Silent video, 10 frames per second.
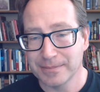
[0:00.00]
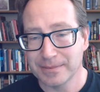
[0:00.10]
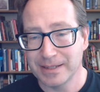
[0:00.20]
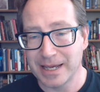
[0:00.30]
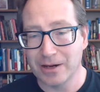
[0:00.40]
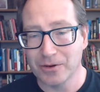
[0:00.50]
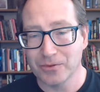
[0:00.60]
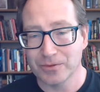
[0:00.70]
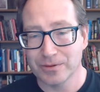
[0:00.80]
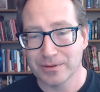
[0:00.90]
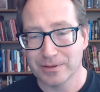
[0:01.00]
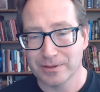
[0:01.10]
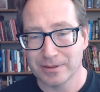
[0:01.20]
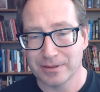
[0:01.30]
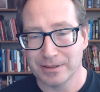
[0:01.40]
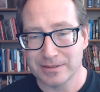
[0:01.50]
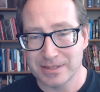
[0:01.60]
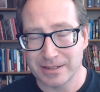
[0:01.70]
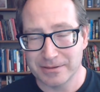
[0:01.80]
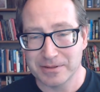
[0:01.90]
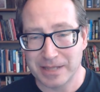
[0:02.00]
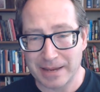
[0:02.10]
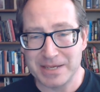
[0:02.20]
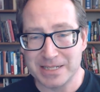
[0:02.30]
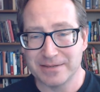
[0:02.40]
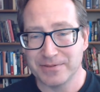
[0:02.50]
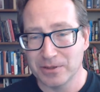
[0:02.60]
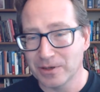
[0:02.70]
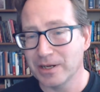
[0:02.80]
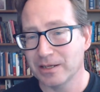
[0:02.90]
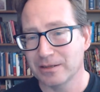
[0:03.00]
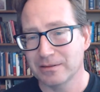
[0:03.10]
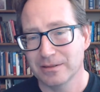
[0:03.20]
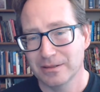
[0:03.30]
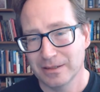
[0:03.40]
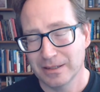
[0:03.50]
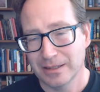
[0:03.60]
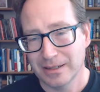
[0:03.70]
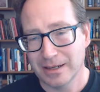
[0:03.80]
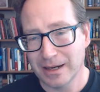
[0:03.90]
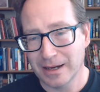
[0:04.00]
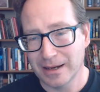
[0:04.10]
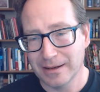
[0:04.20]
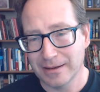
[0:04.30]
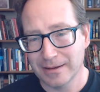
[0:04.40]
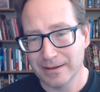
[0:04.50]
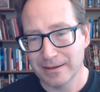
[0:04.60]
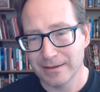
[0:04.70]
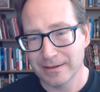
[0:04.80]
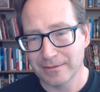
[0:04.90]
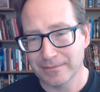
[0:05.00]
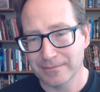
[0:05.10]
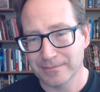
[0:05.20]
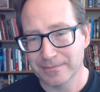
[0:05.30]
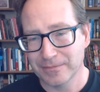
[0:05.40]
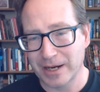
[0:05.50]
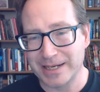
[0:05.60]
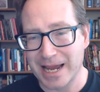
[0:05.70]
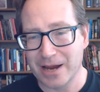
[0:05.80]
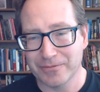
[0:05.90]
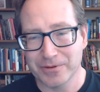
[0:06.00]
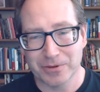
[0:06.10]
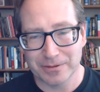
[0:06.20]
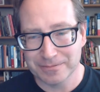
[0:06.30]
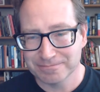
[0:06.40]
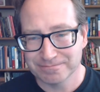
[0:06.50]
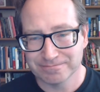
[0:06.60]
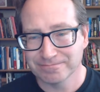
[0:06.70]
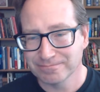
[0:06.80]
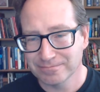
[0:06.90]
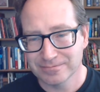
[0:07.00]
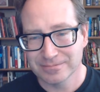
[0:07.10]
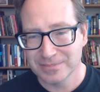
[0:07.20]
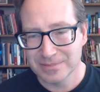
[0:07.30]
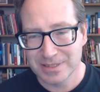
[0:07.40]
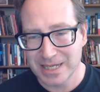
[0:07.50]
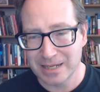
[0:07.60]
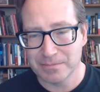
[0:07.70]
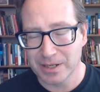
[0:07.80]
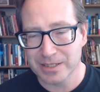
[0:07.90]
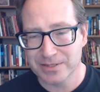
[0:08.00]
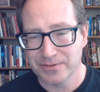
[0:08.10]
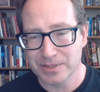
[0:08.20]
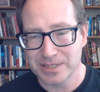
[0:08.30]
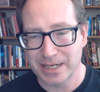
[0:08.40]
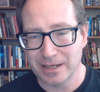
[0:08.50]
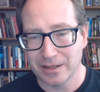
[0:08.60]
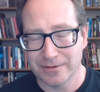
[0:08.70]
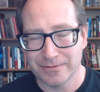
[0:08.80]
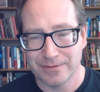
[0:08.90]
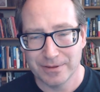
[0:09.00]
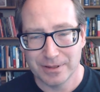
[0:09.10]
Now, so that means if you're earning, right now, if you earn $10 for a sale